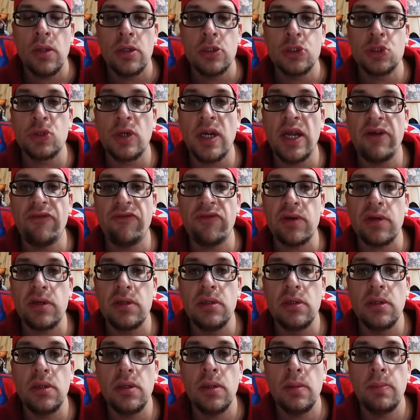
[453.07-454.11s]
traffic, you
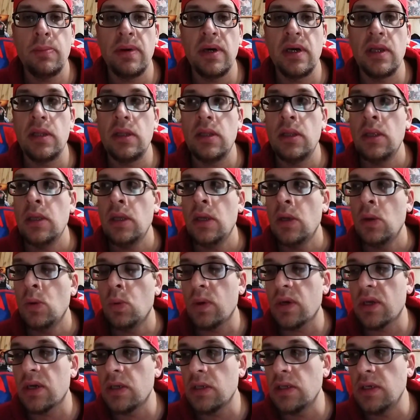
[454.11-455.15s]
know. But
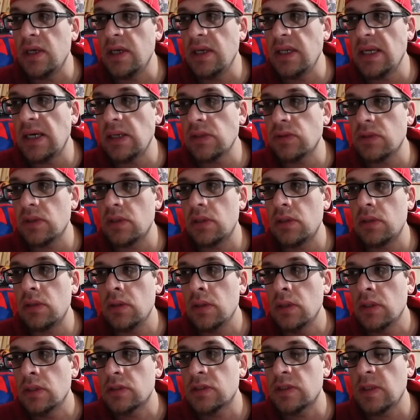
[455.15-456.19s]
we're going to eat out
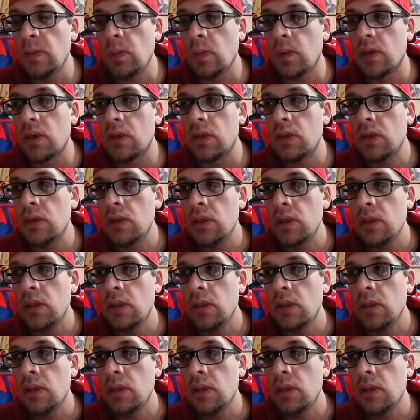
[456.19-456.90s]
there somewhere.